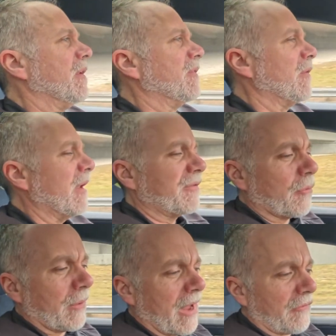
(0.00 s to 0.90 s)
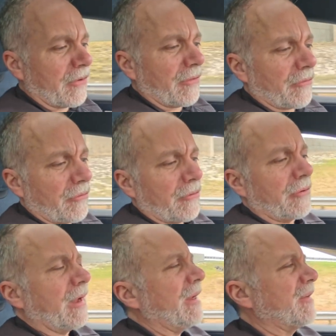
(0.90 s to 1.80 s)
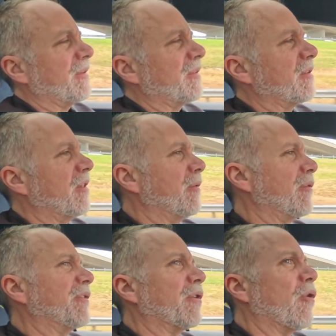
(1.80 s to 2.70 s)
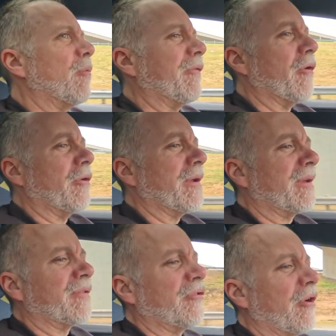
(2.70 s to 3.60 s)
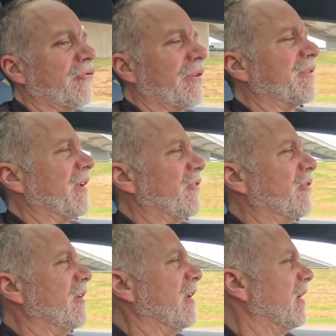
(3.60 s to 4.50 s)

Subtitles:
So yeah, so we have another 86 kilometers to go before our next charging station.